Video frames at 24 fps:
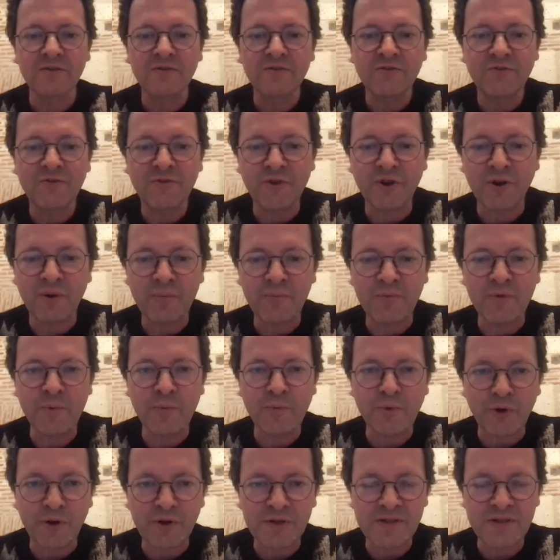from the
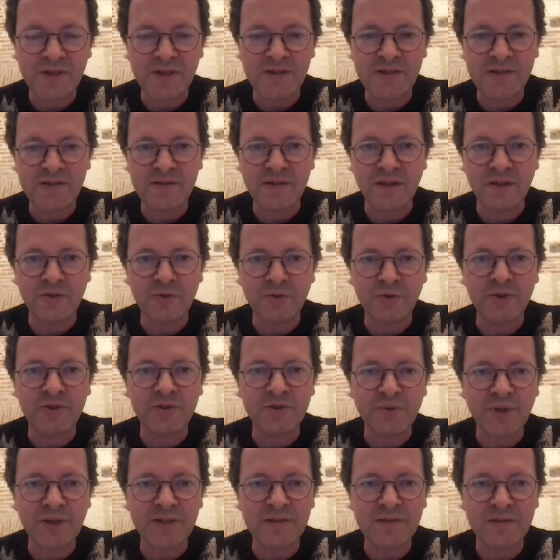process that you're
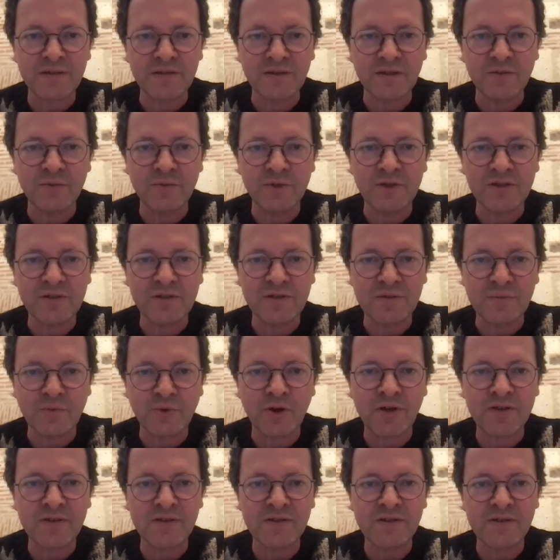interested in, which is the
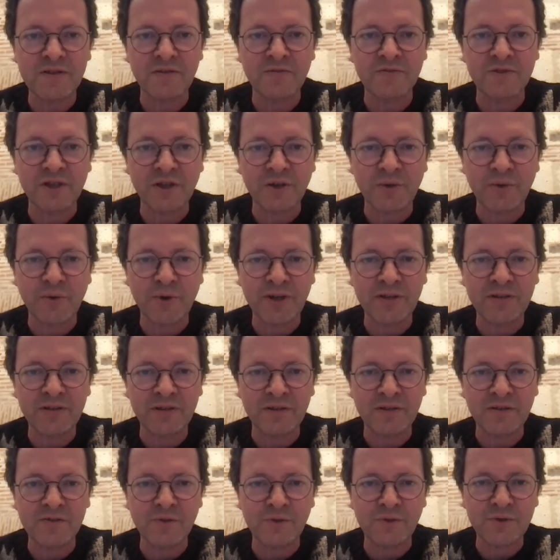process of
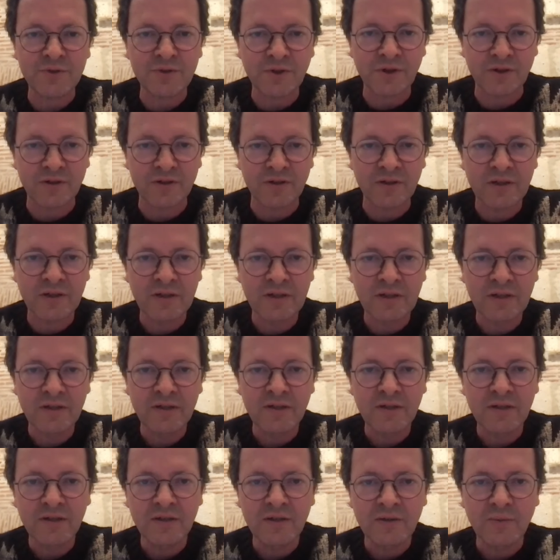generating source code.
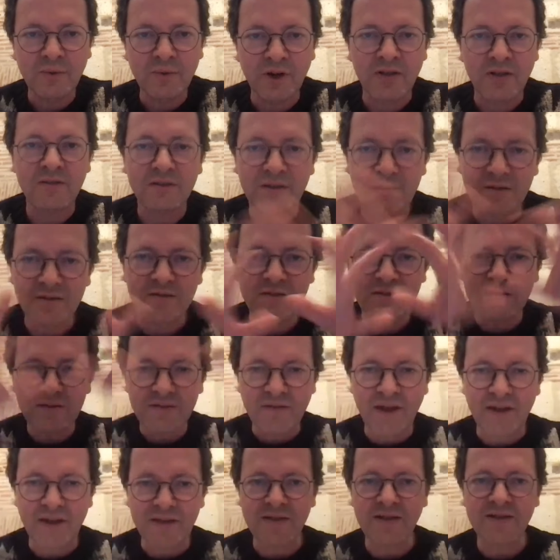Well,
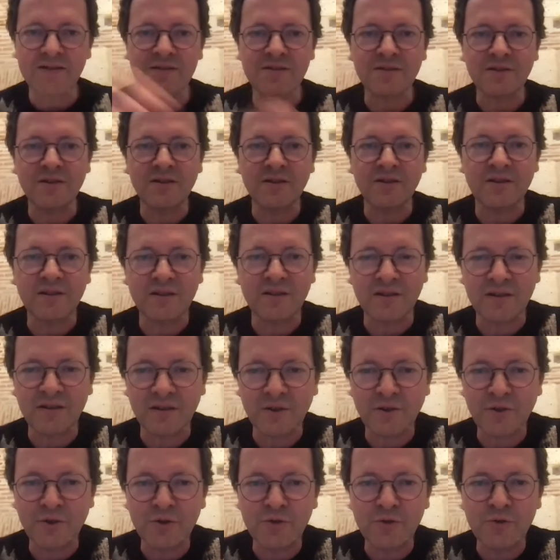that's a
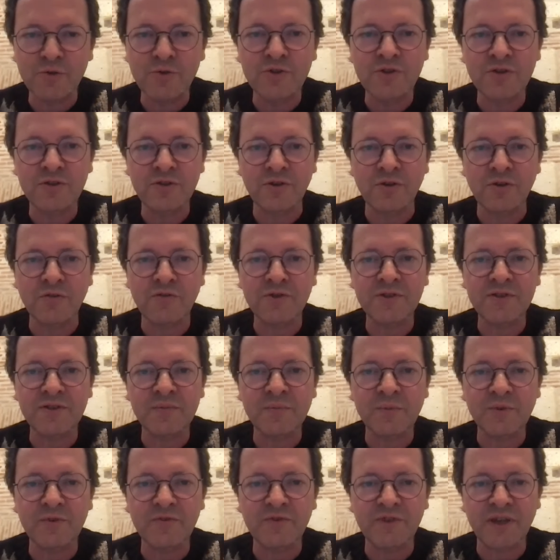huge
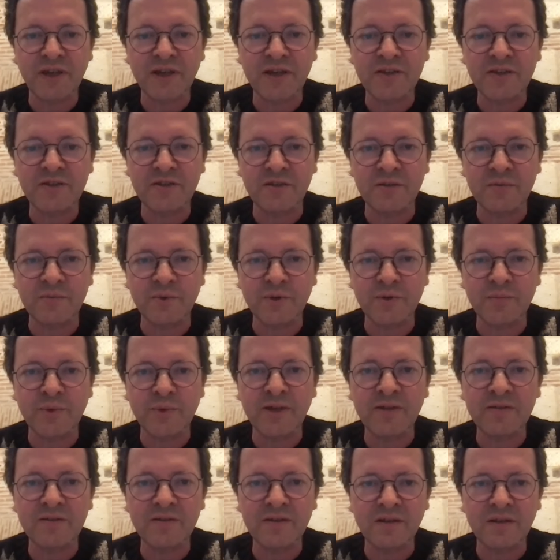oversimplification, but
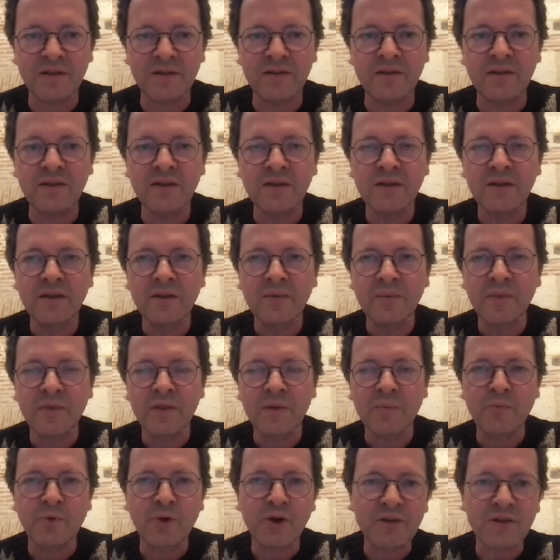basically,
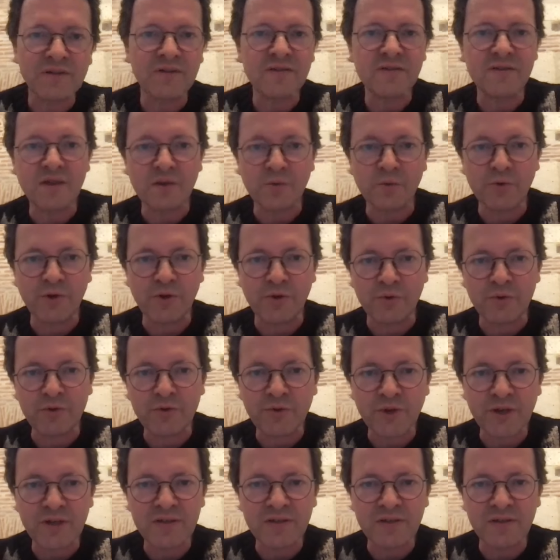the process that we're
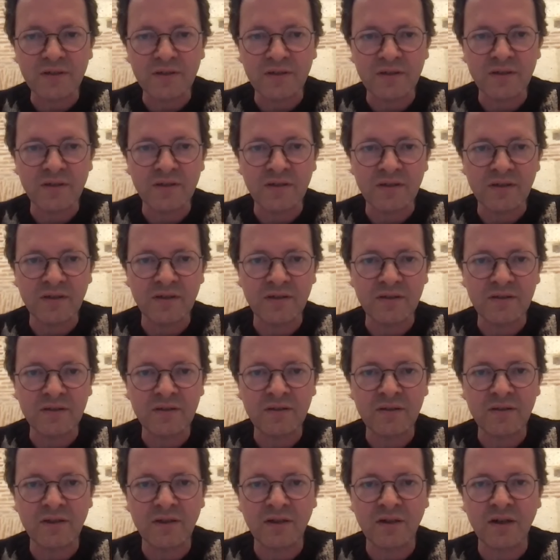interested in
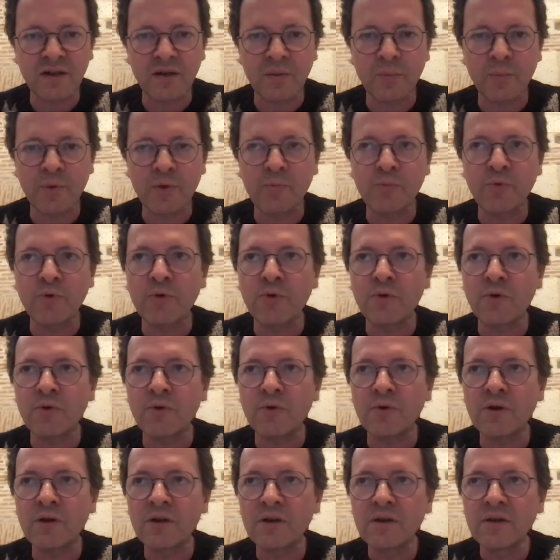is
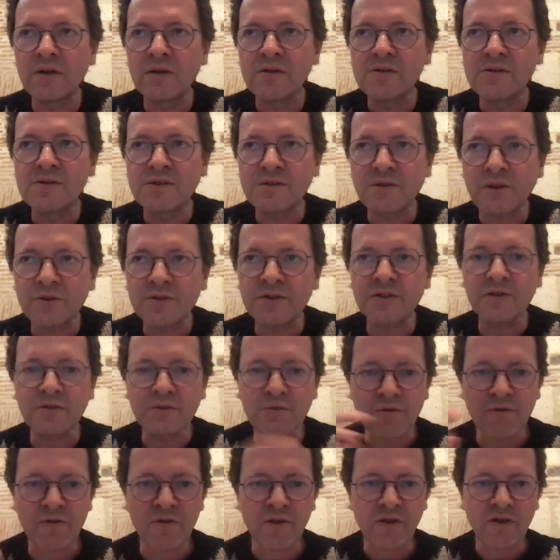people starting
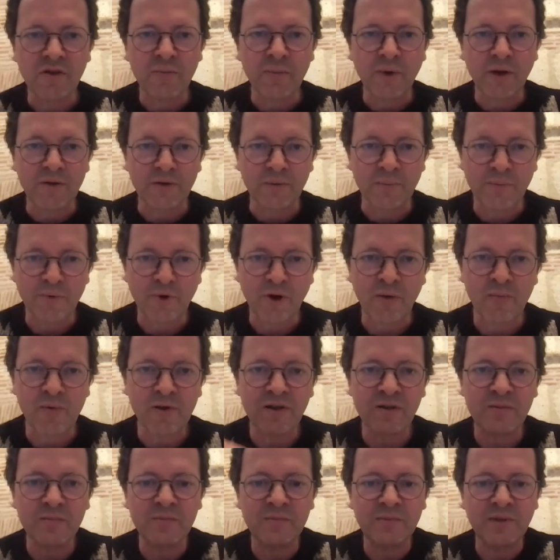to think about a
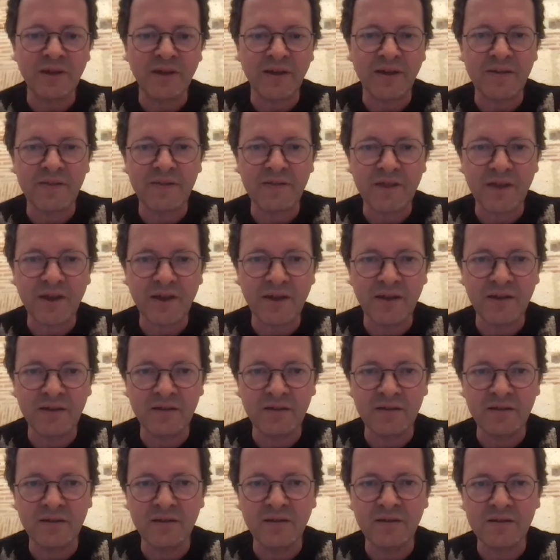problem and
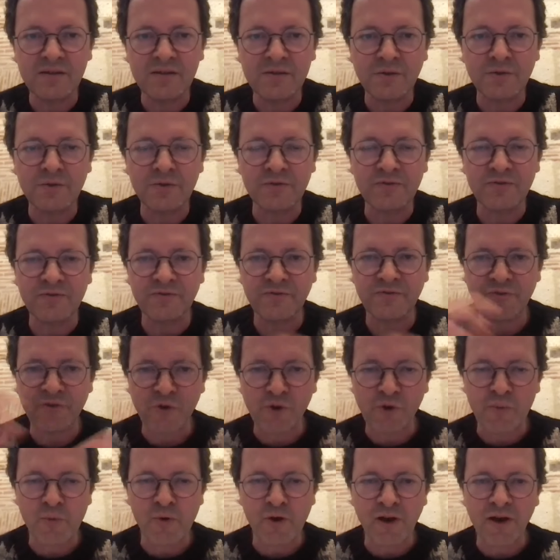then sort of
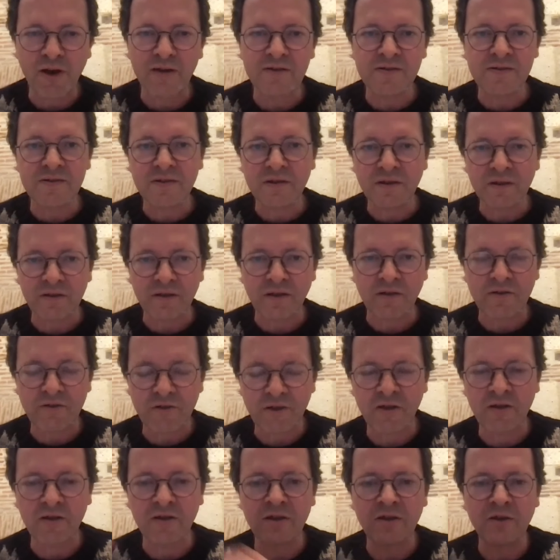formalizing their
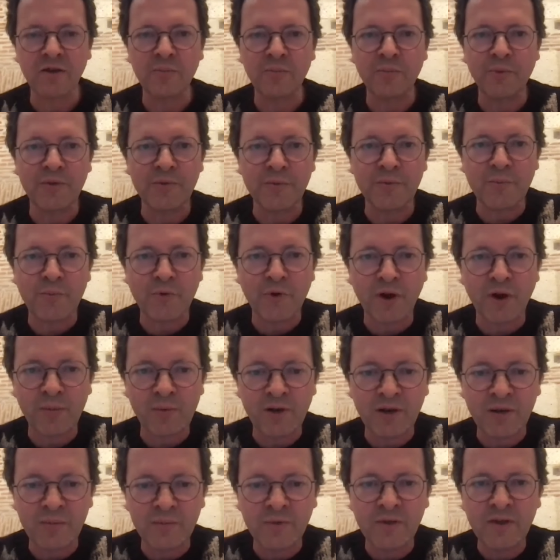thinking about the
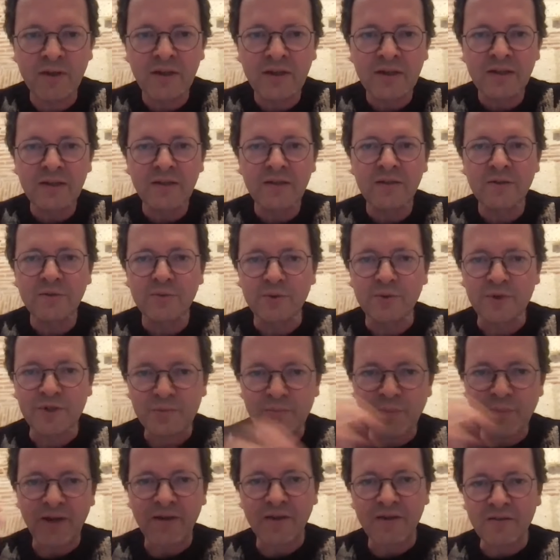problem,
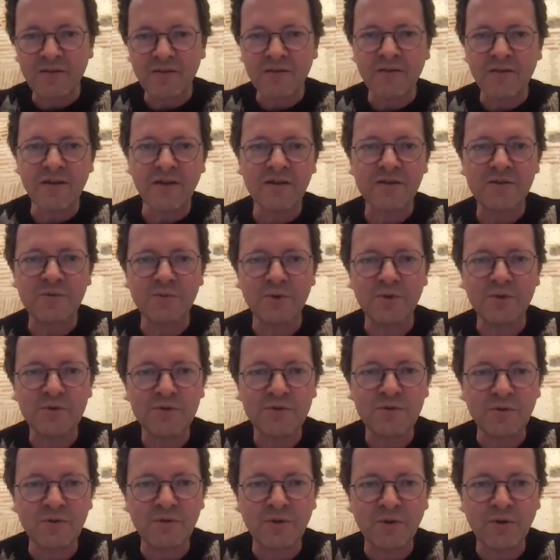which back in the days we
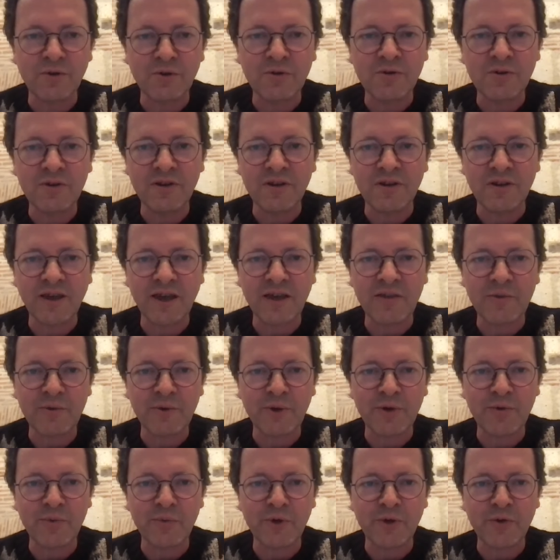used to call
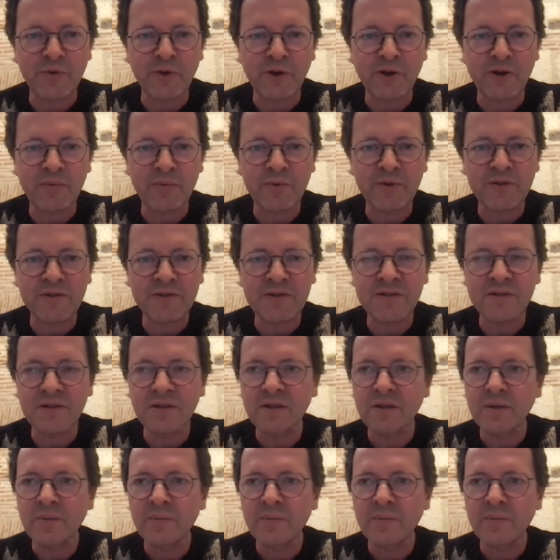gathering requirements.